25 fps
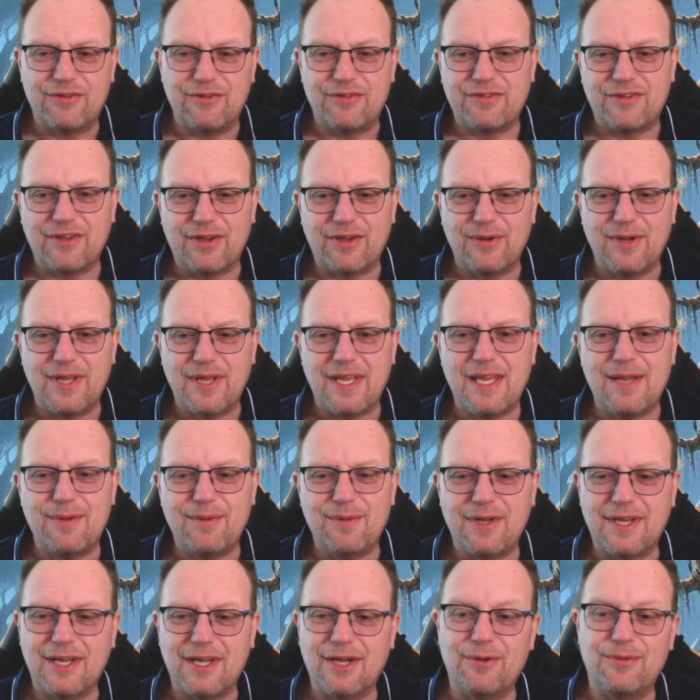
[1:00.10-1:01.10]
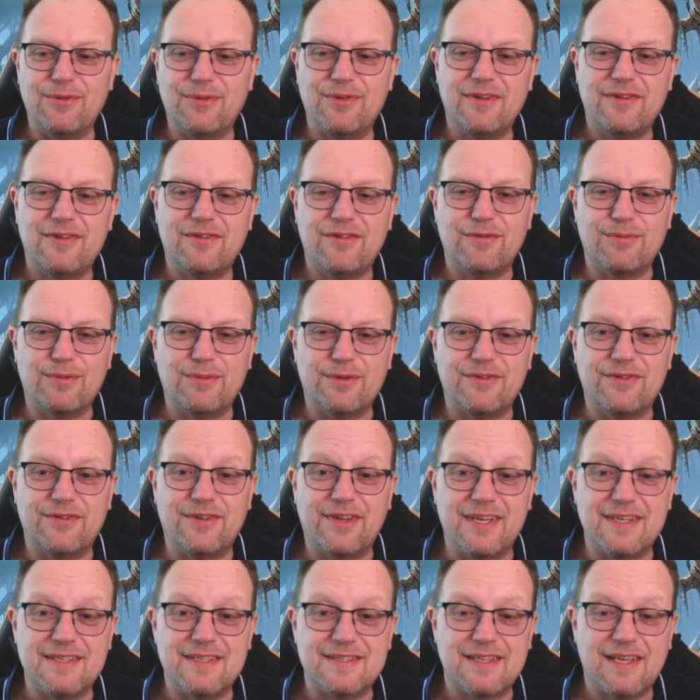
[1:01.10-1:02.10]
So here we go. This is what
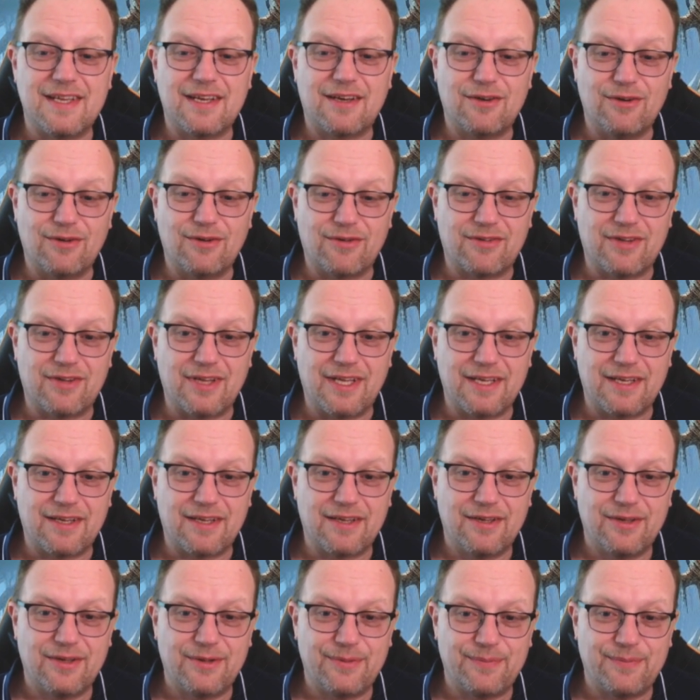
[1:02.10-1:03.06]
today's deck looks like.